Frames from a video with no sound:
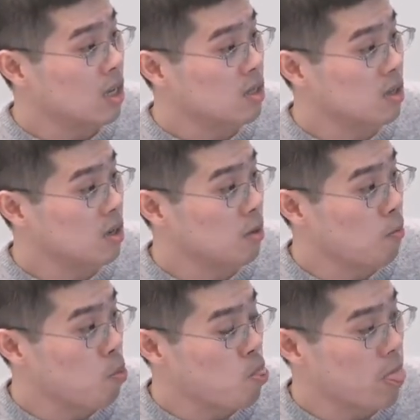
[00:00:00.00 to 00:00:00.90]
So
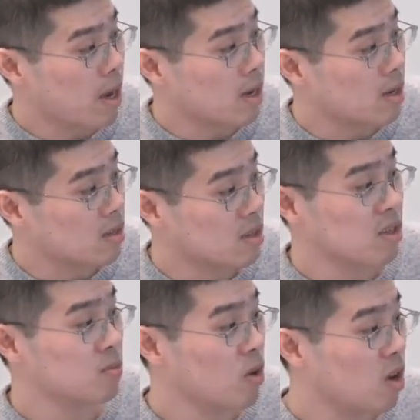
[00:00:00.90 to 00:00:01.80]
uh,
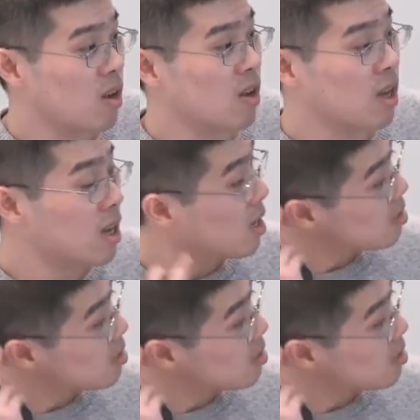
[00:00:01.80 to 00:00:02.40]
there's more, uh, there are